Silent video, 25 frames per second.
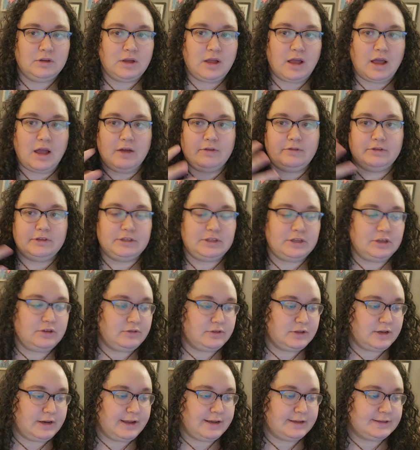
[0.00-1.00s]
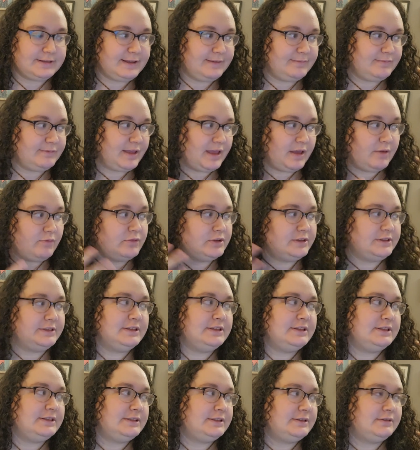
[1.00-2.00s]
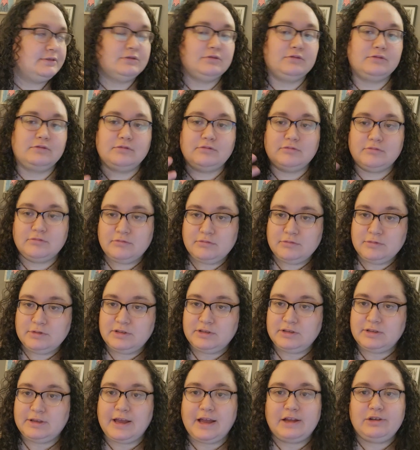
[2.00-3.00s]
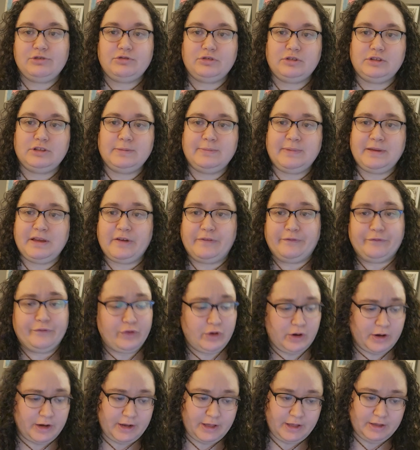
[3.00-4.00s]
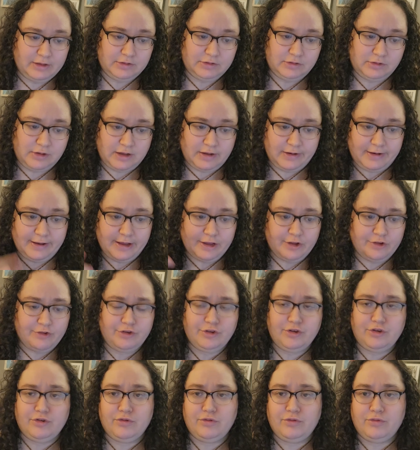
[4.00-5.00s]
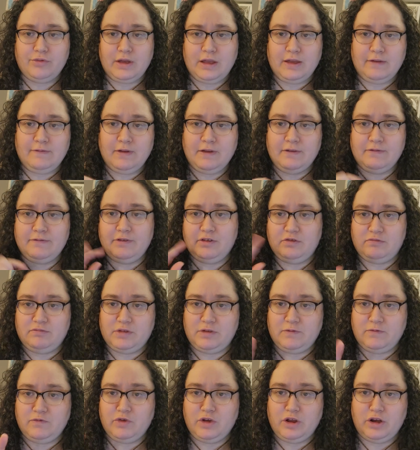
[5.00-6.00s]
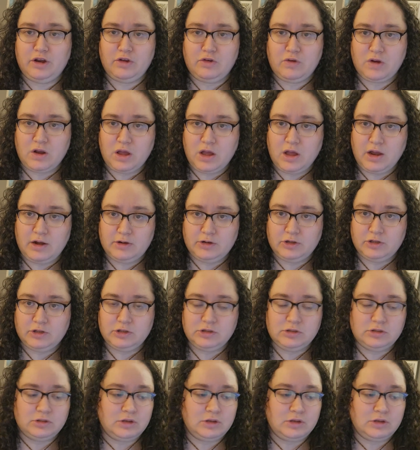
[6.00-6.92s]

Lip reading: I will see you in the next update, which is scheduled to be on Friday. So I'll let you know if I filmed on Friday or not.